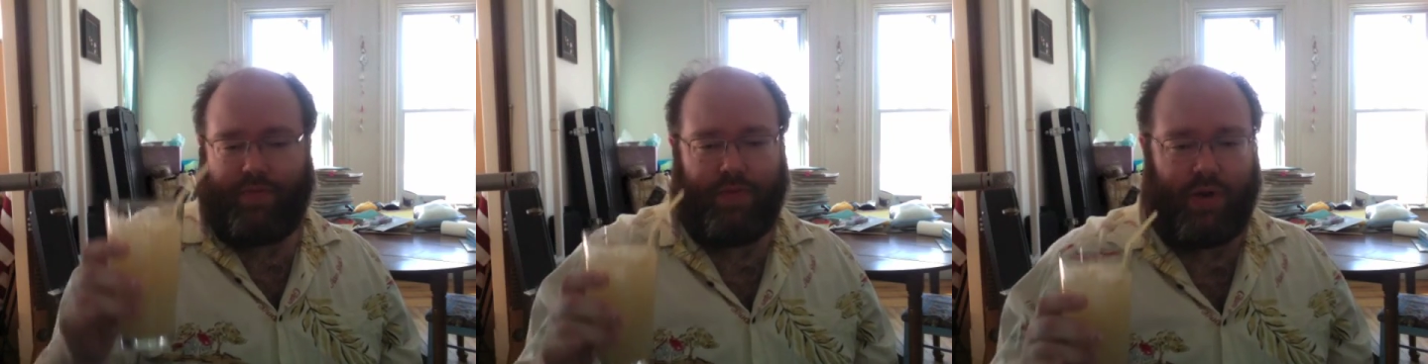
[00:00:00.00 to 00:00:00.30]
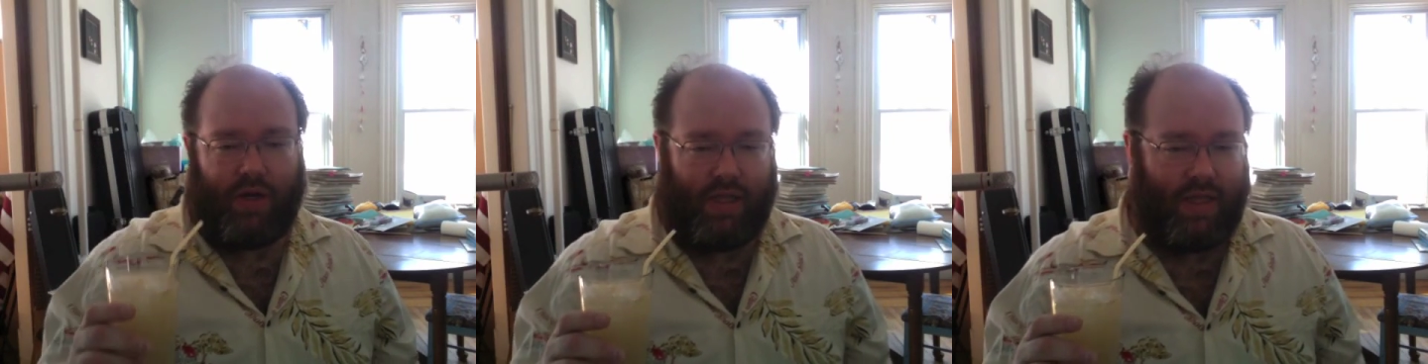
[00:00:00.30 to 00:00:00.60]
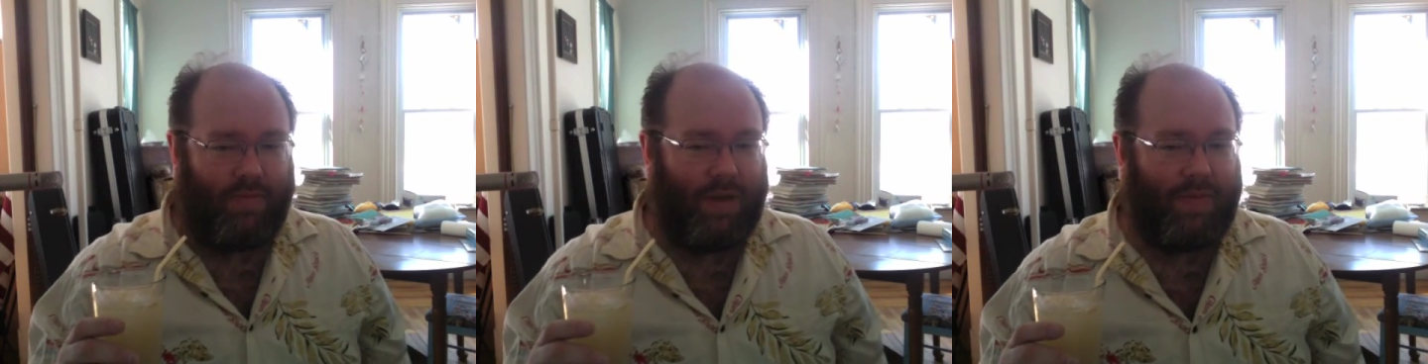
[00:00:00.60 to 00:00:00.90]
Partly
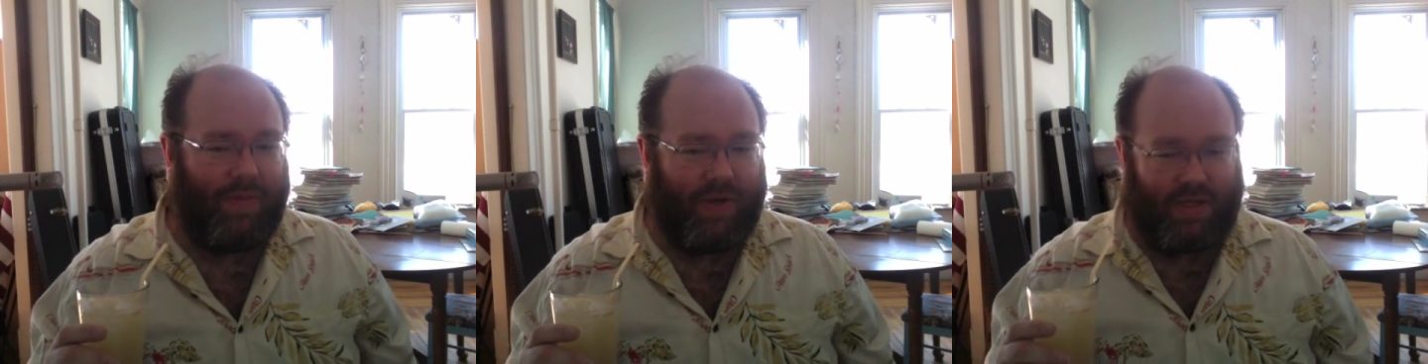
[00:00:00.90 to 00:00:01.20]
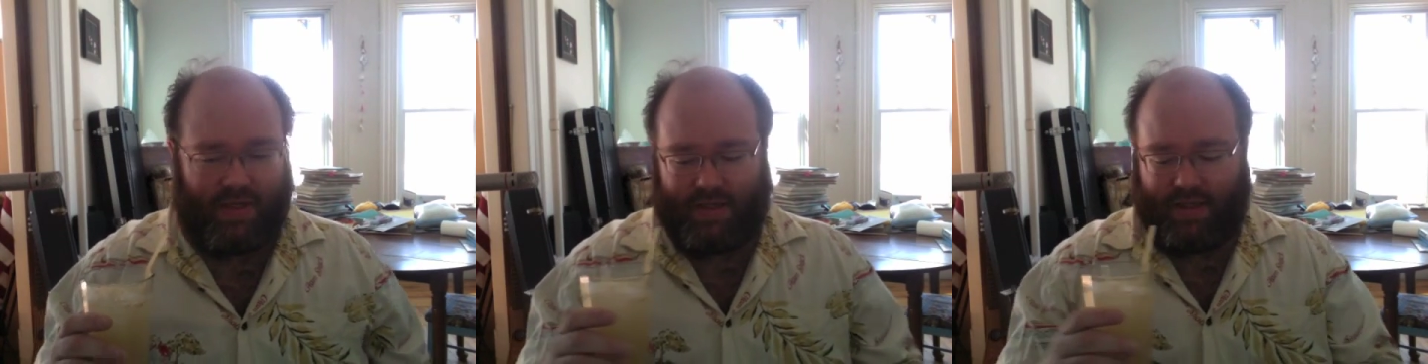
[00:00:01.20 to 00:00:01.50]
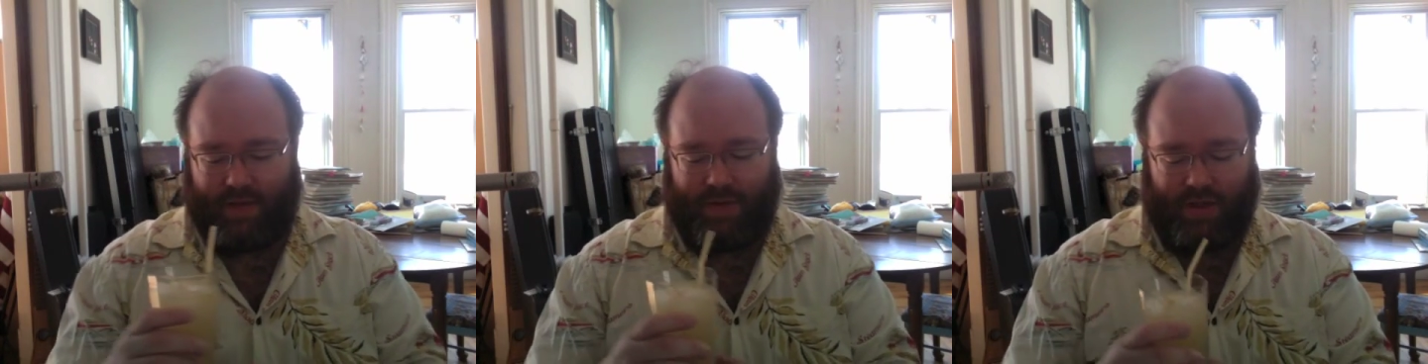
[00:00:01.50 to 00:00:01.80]
that might be because of the
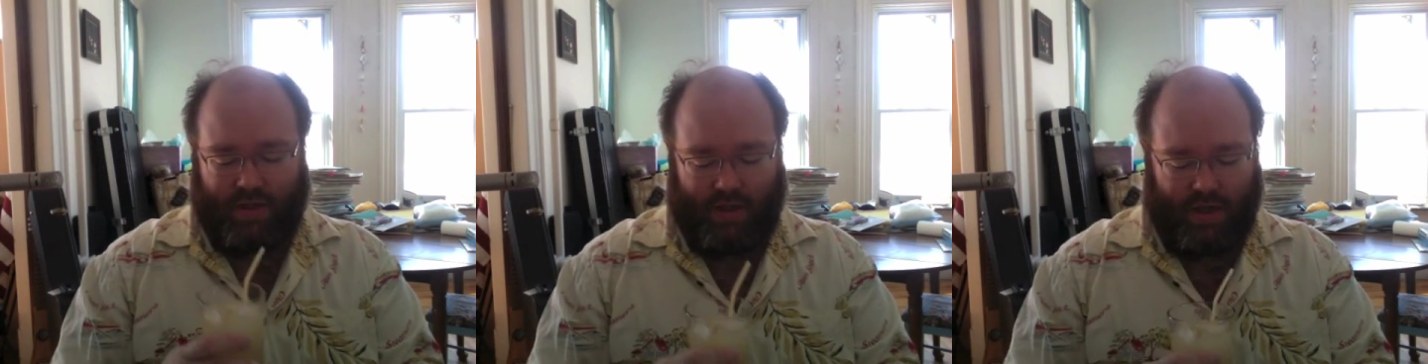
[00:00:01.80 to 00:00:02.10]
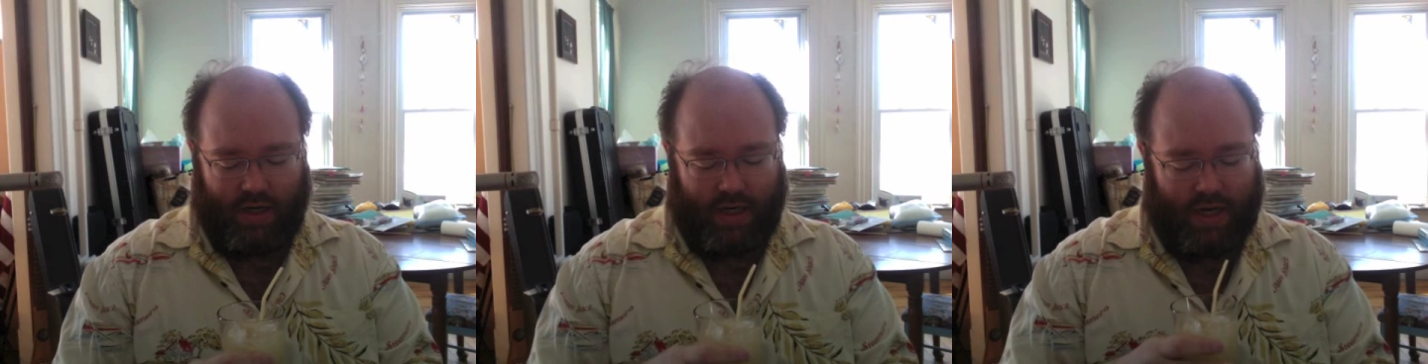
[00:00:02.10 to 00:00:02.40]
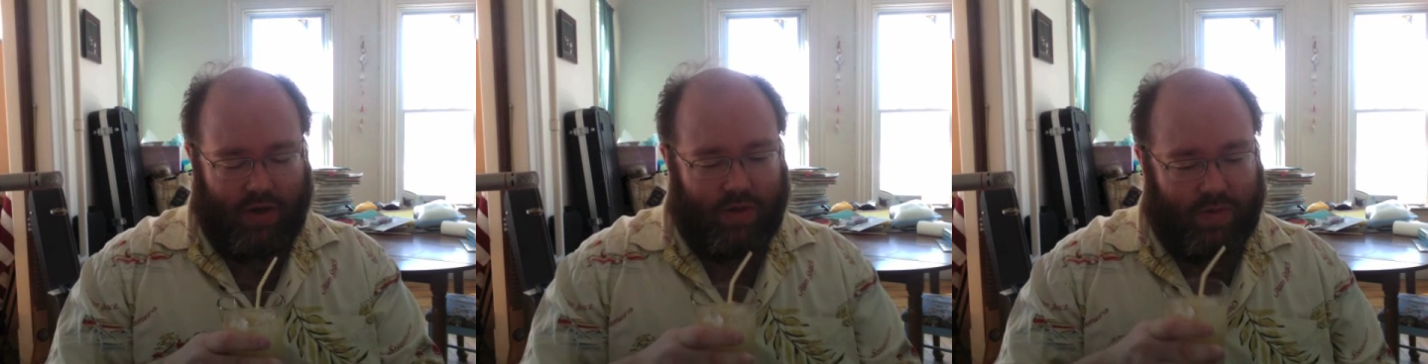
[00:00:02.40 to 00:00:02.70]
cinnamon. All right,
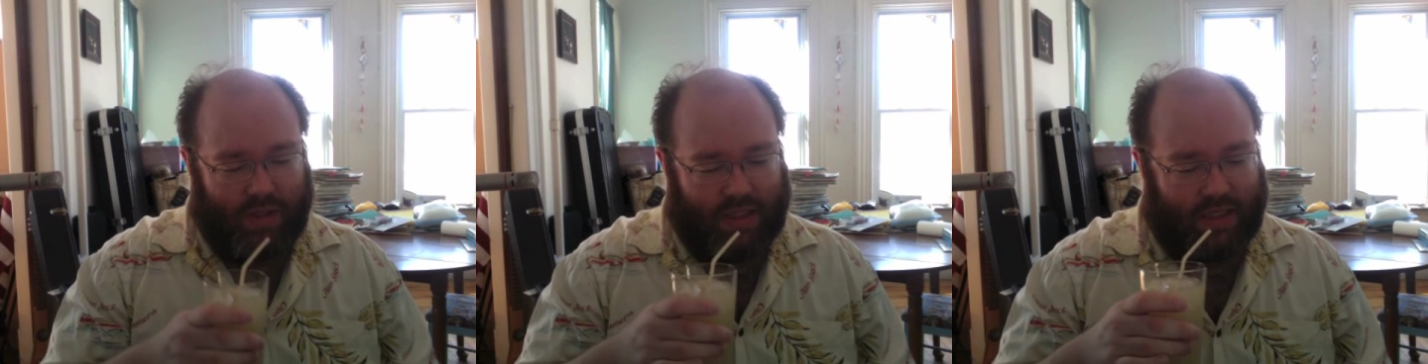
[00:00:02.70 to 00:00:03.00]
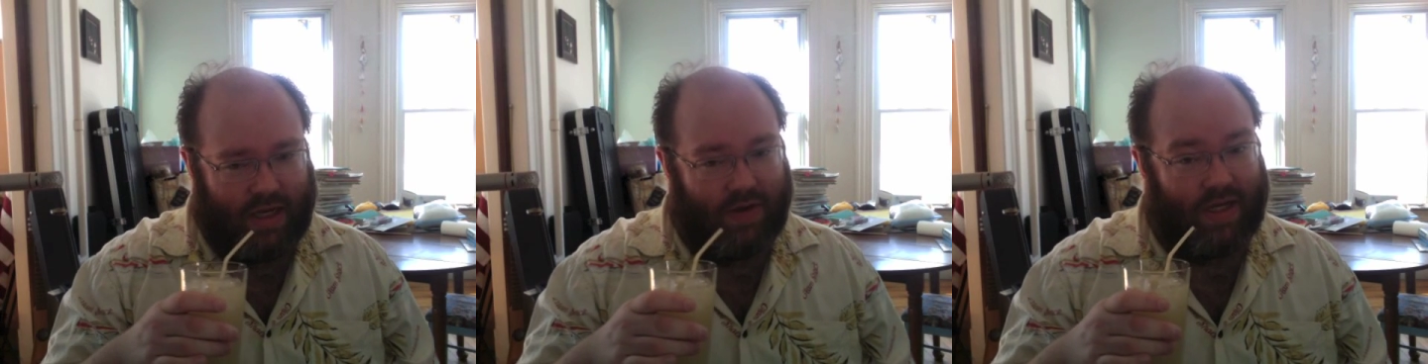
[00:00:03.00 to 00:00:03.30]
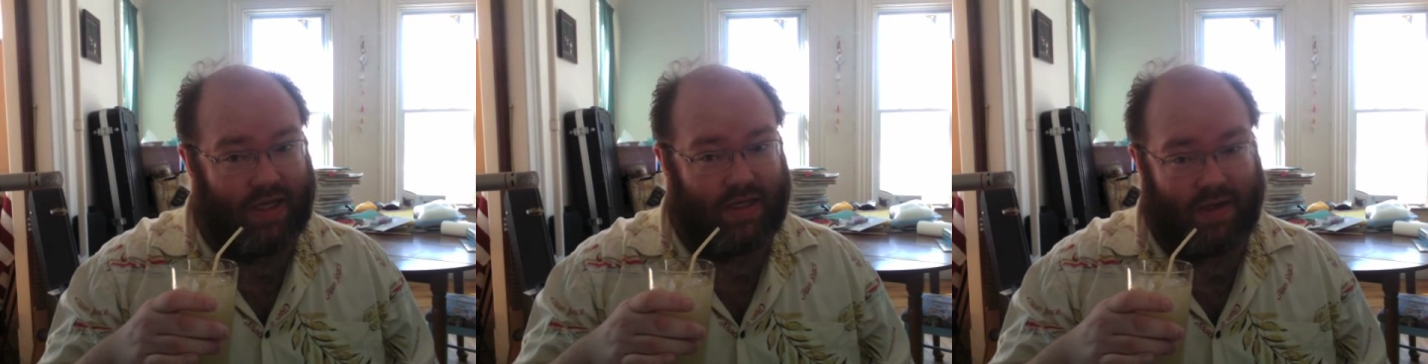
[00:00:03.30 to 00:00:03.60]
now let's see how it
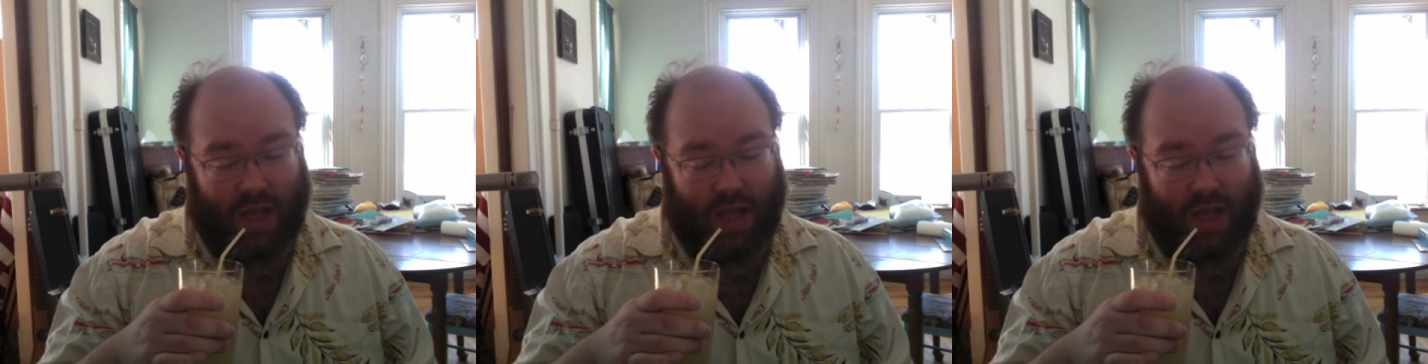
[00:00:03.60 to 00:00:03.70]
tastes.